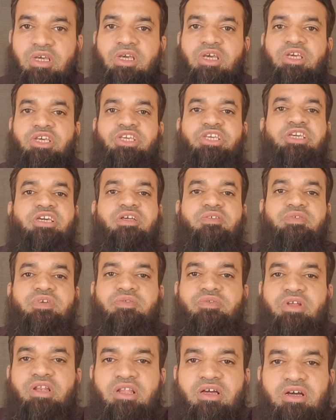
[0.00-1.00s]
Here we
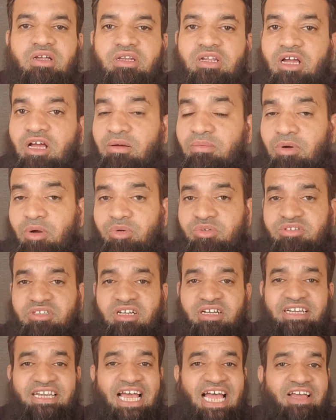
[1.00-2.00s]
will learn about
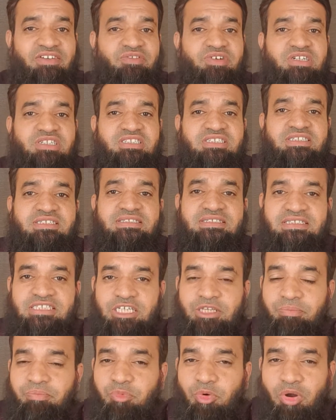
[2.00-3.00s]
the divergence
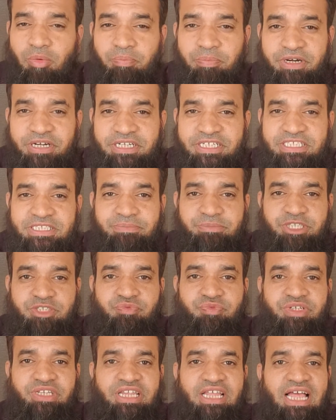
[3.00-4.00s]
in properties
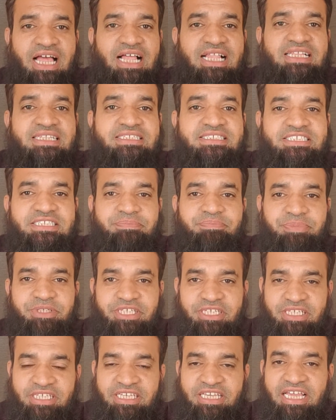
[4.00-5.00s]
between
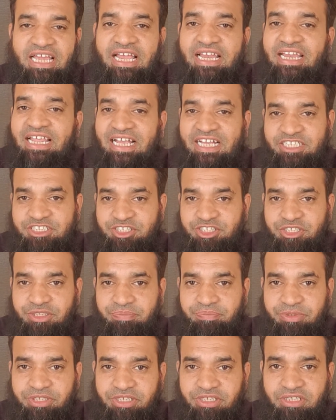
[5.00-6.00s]
Ldpe and Hdpe,
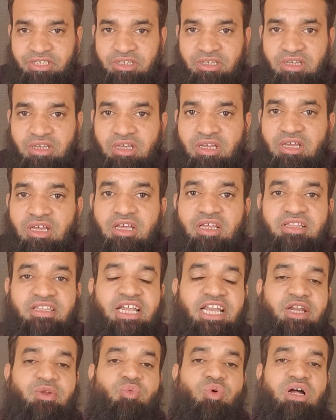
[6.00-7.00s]
the
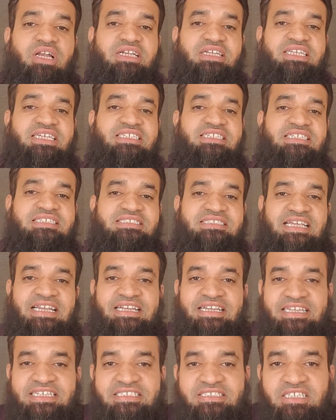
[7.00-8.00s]
advantages
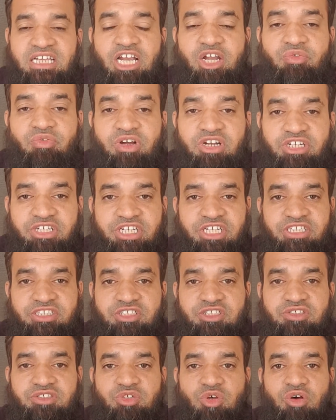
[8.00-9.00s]
and
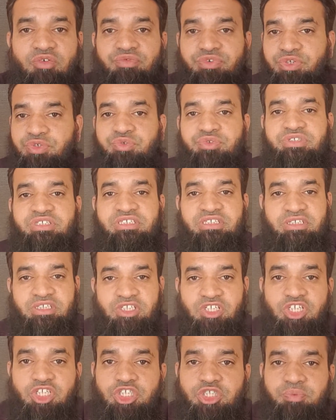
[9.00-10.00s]
disadvantages of using
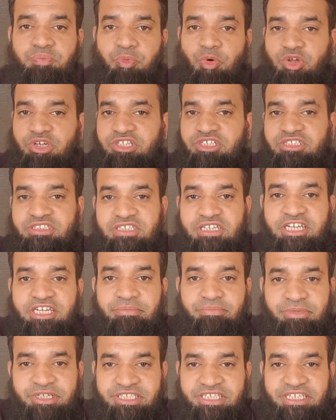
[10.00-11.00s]
each
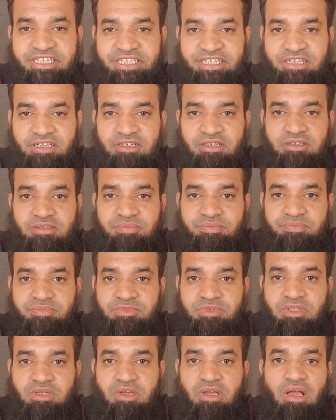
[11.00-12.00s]
polyethylene material,
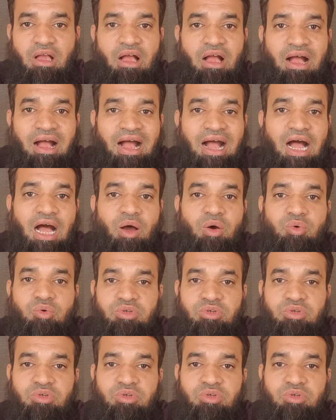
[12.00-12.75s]
how